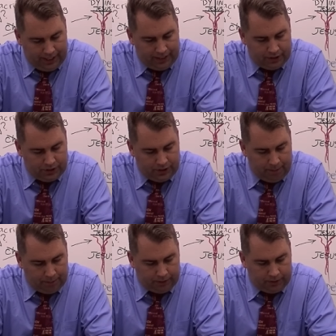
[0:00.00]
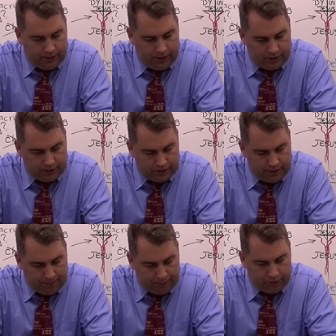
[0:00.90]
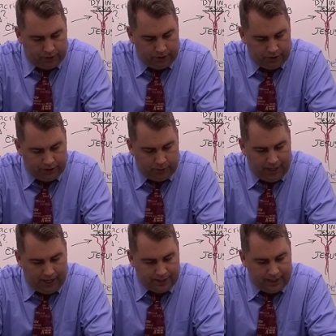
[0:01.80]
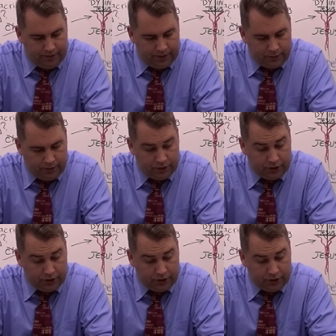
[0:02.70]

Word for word: and a scepter a scepter shall rise out of Israel,